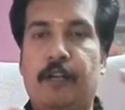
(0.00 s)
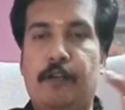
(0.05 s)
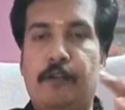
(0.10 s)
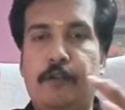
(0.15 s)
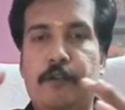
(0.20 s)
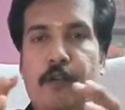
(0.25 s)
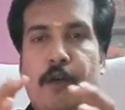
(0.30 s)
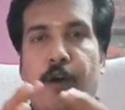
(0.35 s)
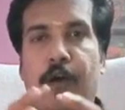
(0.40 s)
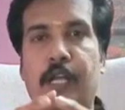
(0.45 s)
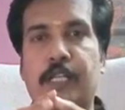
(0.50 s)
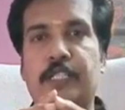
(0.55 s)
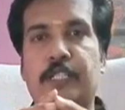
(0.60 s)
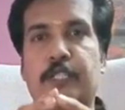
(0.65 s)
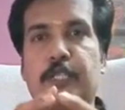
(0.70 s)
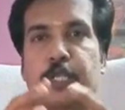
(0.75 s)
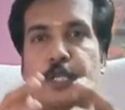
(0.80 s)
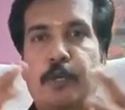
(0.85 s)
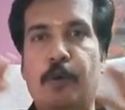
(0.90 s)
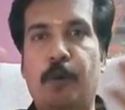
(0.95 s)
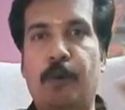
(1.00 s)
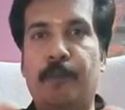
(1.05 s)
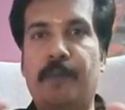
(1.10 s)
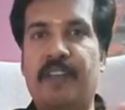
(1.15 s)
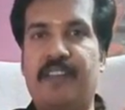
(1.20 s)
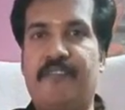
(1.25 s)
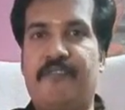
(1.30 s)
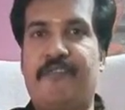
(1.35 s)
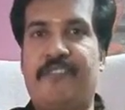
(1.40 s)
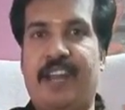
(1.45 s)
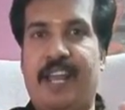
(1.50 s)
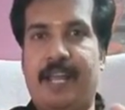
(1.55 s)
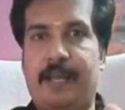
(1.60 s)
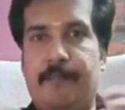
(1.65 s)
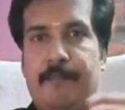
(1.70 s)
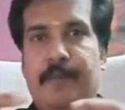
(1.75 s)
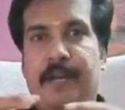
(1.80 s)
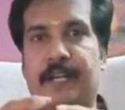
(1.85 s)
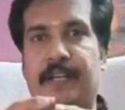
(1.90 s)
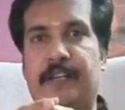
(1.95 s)
large genomic
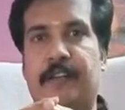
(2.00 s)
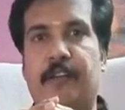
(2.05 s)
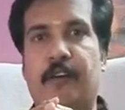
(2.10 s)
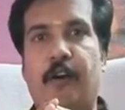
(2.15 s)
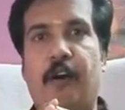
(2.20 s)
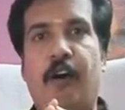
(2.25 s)
fragment